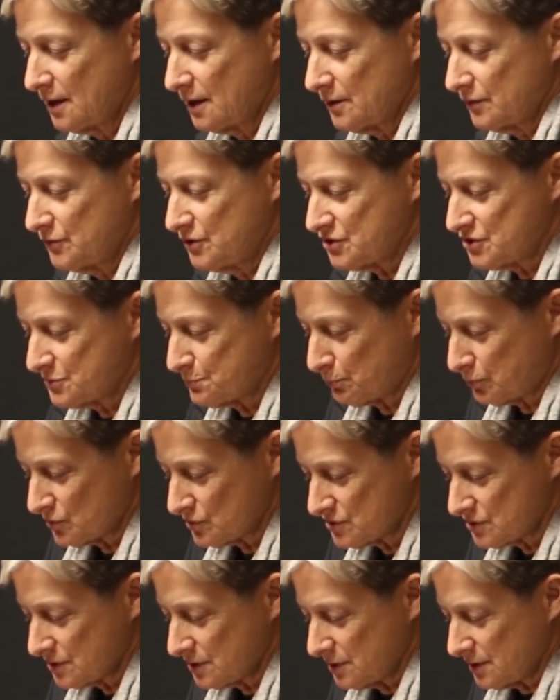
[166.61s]
This
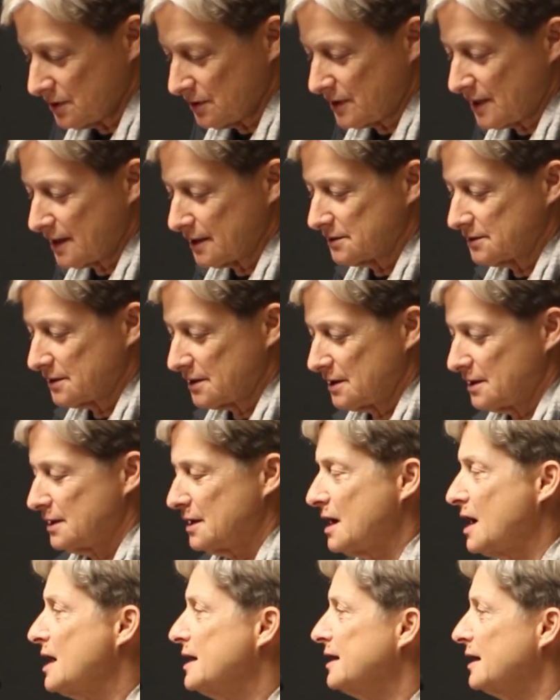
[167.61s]
person that
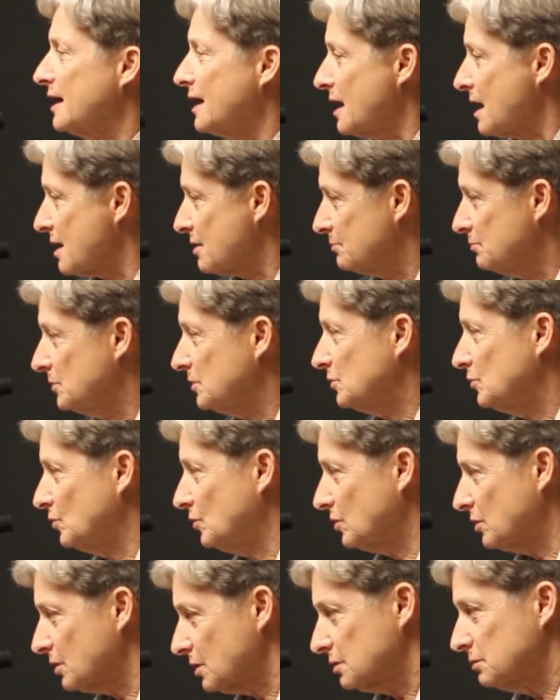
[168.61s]
I am,
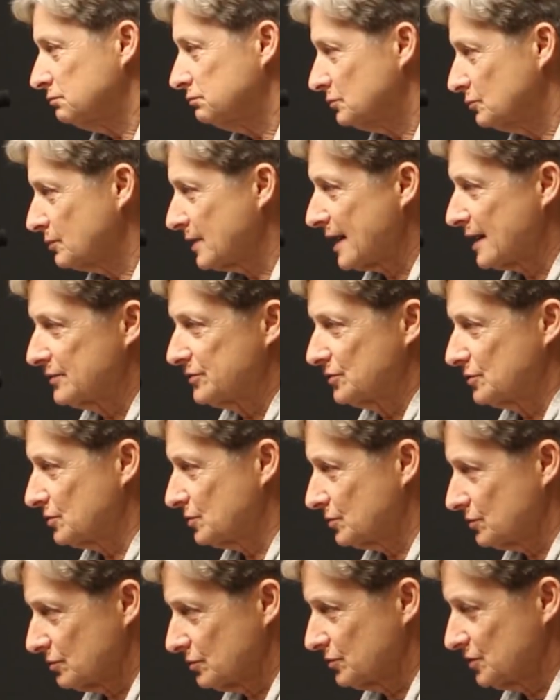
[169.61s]
or
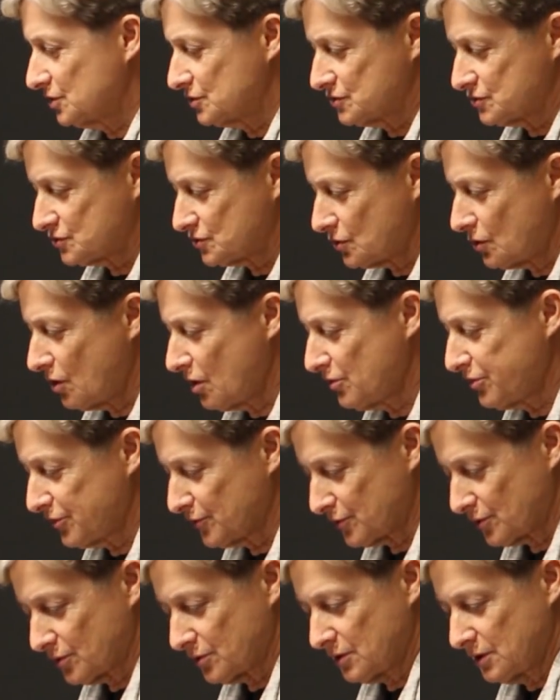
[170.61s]
rather this
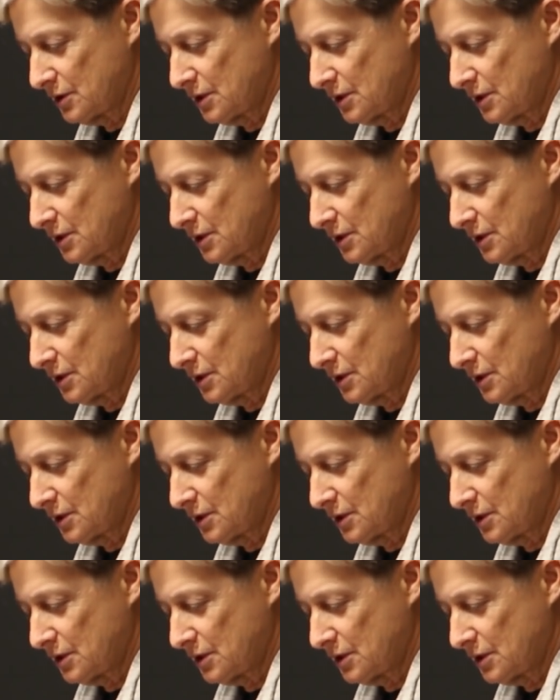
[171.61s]
author